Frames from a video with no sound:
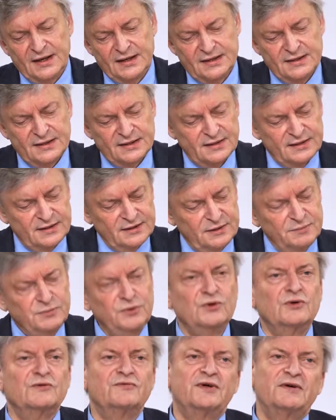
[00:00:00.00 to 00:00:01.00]
the
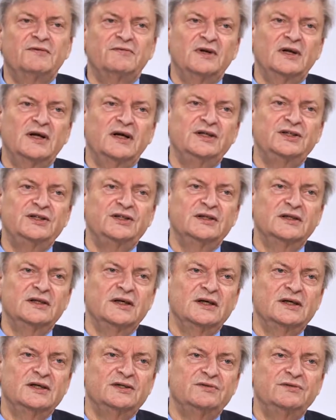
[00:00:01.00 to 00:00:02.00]
book of Revelation
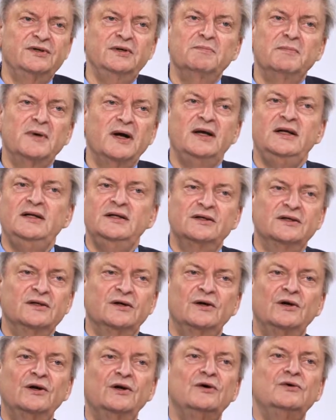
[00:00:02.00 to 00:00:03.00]
has remained a
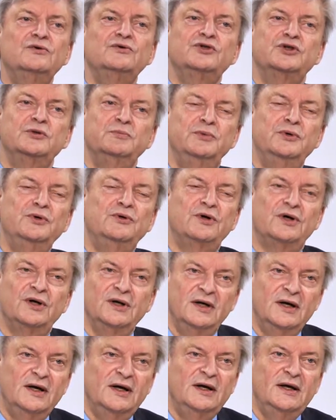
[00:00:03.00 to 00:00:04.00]
closed book
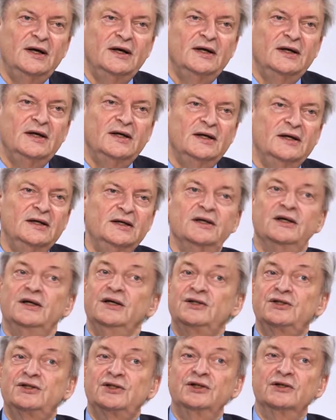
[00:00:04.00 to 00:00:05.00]
in the
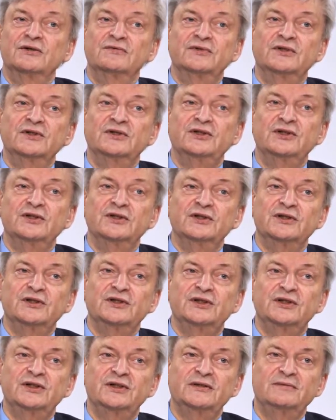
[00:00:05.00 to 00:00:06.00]
history of the
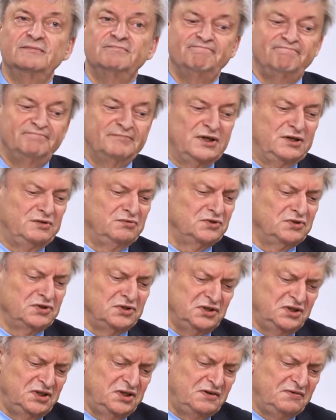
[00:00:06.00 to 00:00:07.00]
church. It was
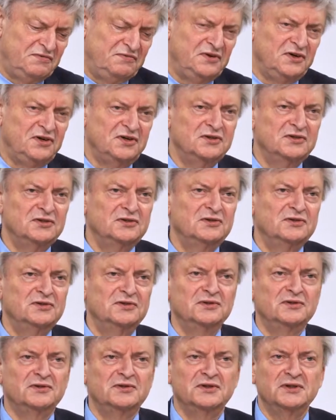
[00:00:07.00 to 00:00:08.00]

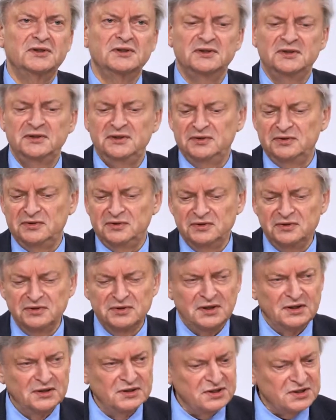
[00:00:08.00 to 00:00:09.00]
difficult, you couldn't
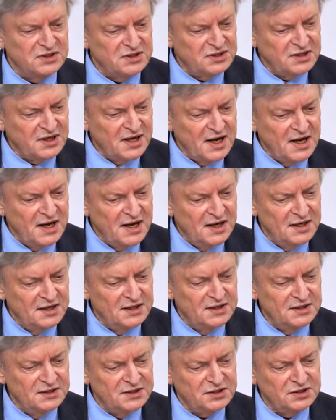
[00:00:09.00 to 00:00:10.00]
understand
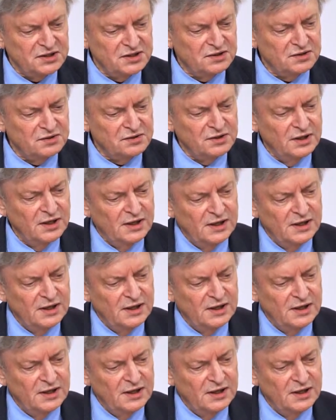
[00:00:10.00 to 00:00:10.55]
it, so